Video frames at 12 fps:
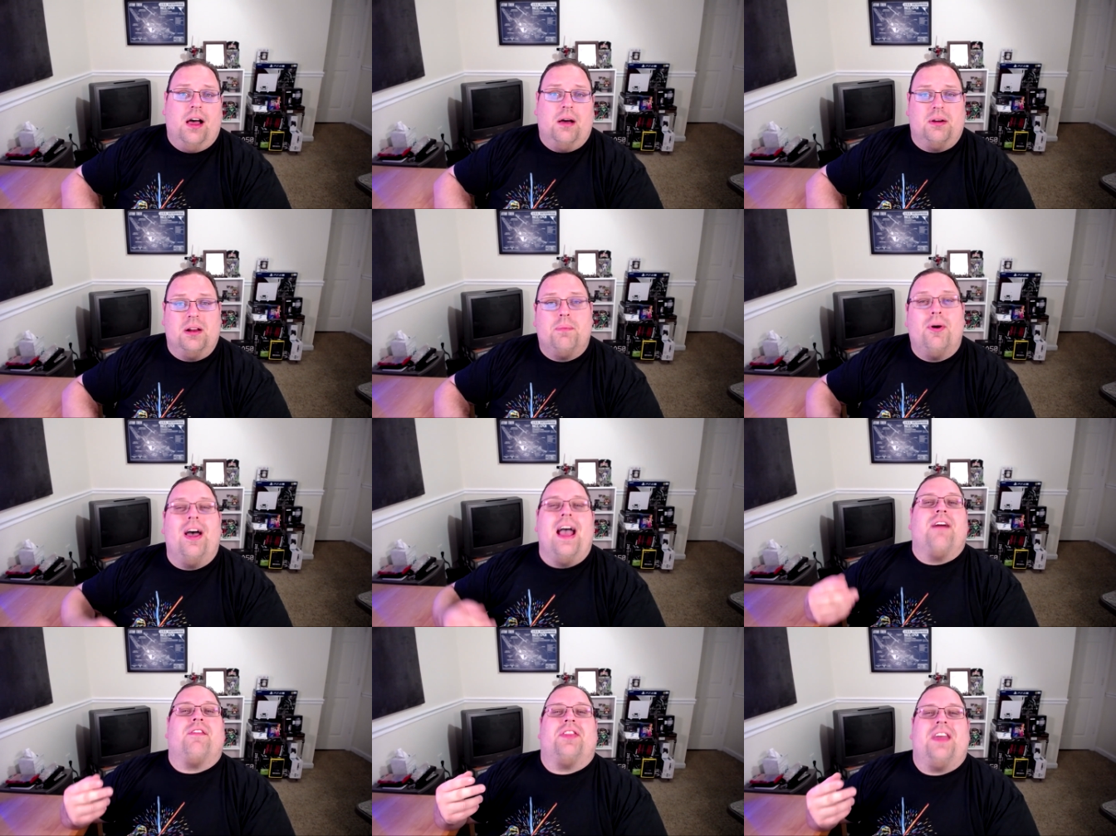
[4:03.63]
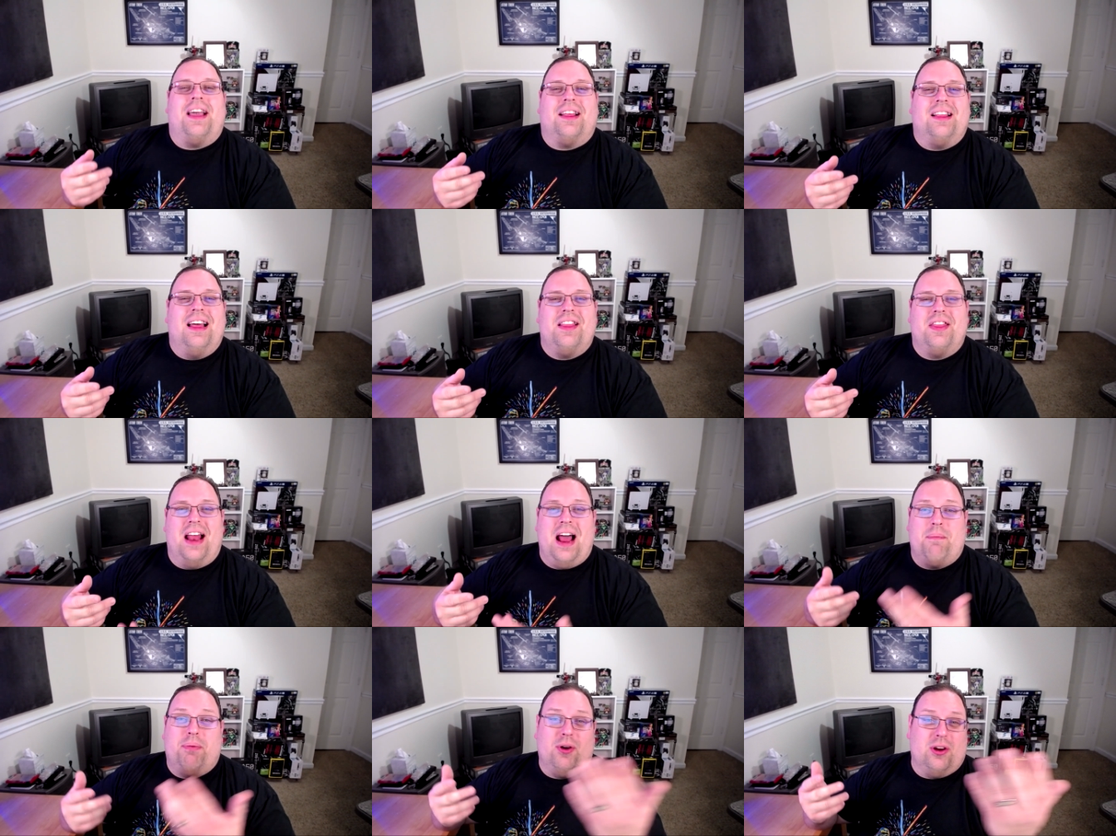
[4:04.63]
I'm gonna put everything that I
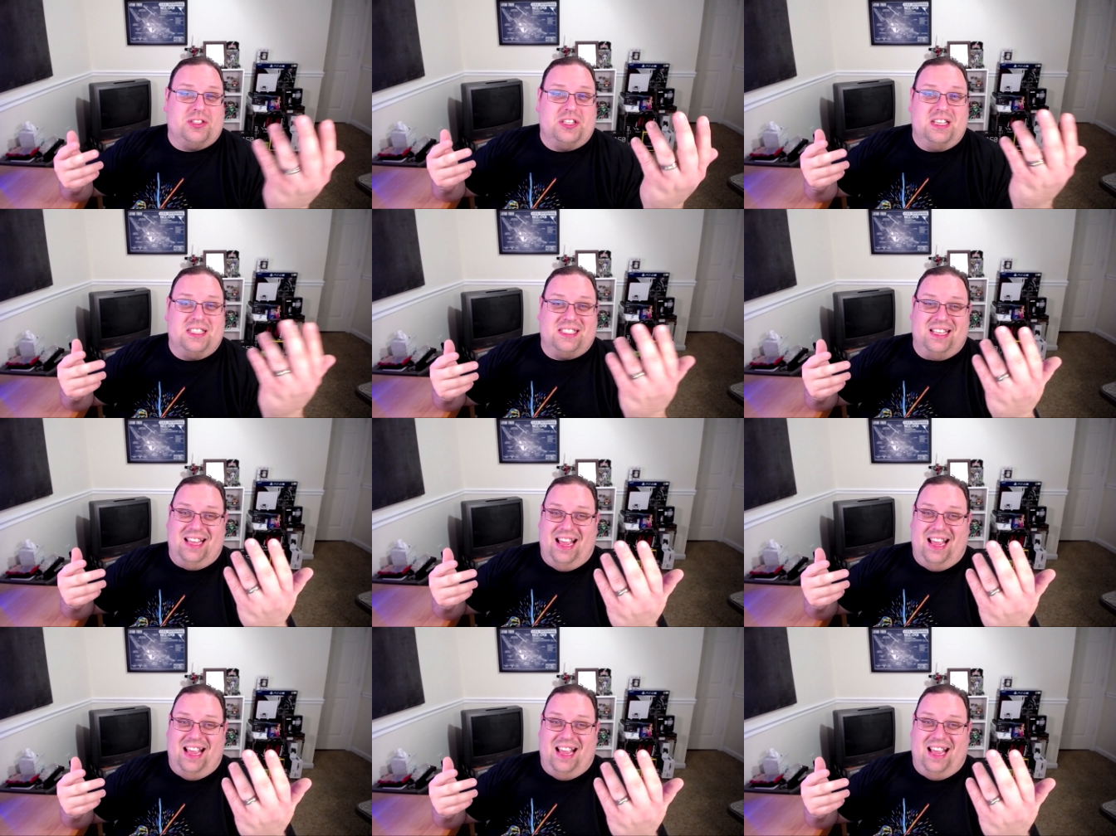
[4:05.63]
purchased